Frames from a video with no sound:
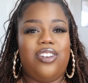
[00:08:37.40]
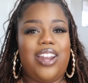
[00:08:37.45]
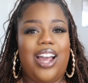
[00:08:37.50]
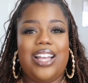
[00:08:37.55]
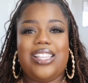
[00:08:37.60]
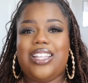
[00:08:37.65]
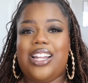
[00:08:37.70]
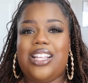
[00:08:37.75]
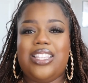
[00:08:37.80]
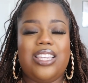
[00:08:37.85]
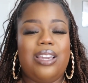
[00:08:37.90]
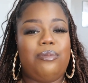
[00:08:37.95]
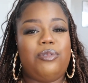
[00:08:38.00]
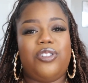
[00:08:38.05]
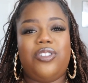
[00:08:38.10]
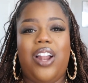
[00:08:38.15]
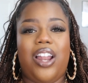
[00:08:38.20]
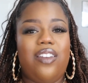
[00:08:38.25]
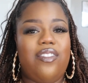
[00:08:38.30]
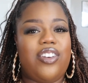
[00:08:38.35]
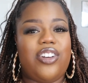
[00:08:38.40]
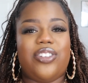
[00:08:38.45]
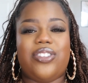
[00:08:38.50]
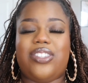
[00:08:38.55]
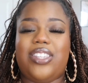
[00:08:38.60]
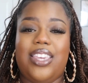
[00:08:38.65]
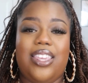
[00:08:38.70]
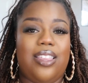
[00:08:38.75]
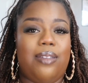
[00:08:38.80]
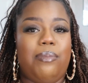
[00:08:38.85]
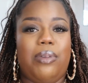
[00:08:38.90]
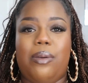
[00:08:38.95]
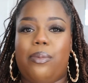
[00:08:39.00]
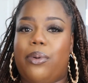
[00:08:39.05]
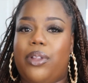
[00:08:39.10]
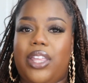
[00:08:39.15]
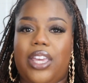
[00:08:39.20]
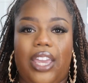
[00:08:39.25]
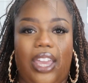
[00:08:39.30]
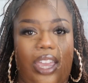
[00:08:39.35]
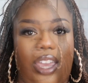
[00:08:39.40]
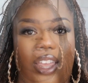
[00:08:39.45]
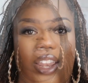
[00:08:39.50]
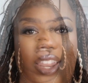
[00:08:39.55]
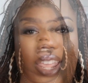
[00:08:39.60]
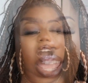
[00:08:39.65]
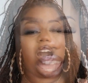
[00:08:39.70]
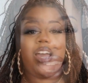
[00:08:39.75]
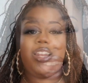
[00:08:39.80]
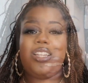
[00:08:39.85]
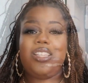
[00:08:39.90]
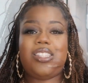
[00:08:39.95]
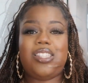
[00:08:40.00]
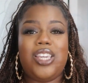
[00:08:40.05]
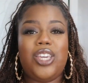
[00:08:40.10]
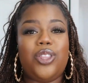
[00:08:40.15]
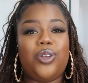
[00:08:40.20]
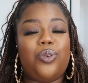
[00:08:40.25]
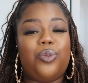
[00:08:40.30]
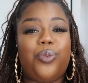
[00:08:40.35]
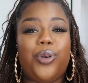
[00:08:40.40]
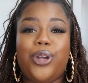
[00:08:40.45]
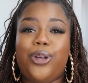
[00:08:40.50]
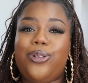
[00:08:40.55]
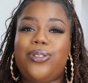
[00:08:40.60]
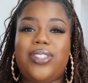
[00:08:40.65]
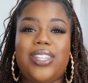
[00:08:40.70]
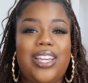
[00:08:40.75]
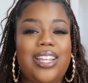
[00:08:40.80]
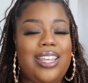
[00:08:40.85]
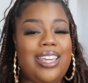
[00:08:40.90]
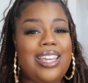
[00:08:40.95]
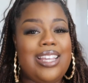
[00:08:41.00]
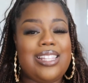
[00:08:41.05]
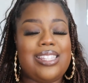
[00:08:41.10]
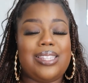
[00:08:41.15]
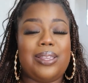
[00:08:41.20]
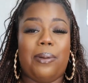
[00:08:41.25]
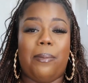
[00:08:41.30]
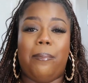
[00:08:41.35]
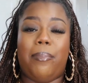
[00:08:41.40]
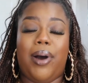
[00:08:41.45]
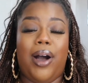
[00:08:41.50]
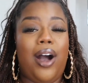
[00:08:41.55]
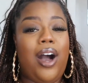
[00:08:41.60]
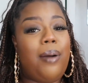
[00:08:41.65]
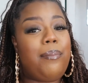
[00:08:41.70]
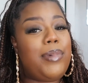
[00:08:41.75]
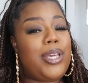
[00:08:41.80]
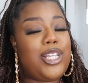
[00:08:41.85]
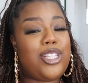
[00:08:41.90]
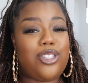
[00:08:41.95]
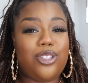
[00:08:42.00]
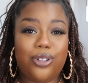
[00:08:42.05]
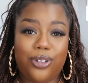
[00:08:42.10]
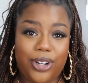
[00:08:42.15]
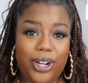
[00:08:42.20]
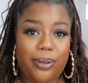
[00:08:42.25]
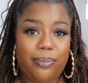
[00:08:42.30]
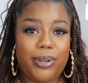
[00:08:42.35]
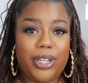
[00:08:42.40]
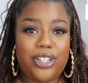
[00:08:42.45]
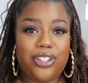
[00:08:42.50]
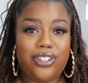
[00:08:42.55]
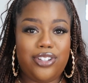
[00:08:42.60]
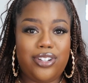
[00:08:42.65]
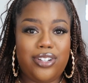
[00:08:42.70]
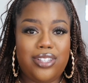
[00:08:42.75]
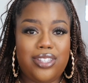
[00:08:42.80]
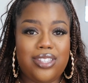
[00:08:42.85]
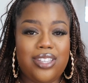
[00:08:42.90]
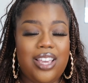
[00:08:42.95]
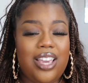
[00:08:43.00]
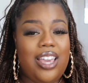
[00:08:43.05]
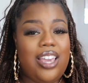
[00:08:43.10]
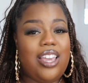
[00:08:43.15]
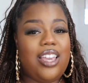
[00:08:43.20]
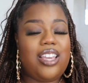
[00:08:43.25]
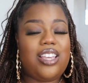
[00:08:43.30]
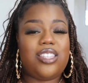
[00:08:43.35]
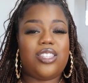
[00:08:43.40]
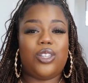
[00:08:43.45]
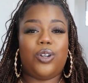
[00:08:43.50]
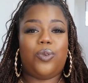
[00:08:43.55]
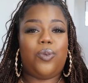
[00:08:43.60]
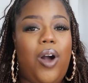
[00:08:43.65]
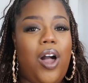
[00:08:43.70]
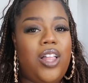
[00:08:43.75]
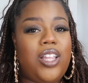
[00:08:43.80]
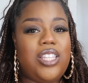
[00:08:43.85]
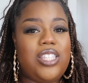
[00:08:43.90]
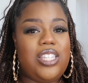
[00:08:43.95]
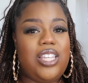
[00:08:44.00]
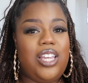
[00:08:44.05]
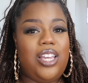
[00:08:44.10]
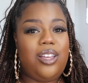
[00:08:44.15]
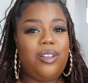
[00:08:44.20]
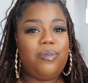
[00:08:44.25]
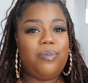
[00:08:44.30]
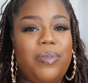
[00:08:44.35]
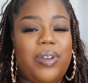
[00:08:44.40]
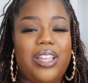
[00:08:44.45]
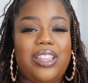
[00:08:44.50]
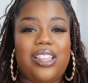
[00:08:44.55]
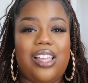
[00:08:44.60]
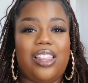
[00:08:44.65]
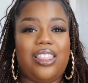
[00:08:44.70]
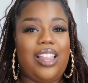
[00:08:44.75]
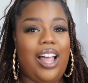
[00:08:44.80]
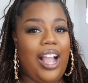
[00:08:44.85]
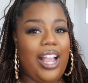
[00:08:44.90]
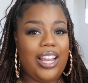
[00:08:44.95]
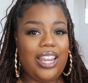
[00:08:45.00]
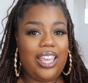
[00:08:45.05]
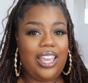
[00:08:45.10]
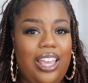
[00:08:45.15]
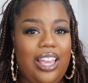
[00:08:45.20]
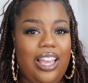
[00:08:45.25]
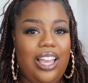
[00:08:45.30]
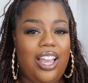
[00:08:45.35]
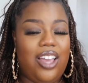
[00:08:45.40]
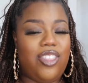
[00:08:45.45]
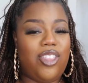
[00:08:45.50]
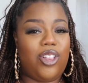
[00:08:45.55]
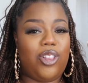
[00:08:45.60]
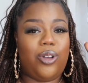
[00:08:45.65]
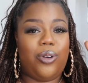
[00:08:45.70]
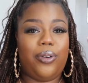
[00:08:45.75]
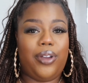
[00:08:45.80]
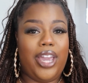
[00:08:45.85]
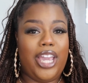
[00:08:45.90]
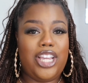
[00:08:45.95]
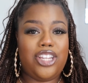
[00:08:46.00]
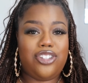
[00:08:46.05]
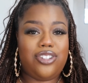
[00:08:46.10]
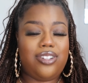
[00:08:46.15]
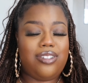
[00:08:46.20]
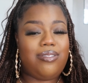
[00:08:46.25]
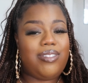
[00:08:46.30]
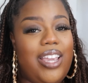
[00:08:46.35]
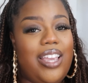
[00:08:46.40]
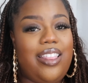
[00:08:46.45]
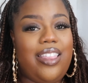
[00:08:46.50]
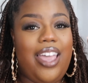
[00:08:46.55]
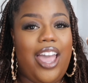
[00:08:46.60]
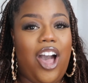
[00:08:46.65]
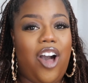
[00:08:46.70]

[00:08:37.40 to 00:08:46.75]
9 times out of 10, you're not even gonna see them people again. Honestly, the real key to getting some bomb Instagram pictures is the quality, the lighting, the location, and the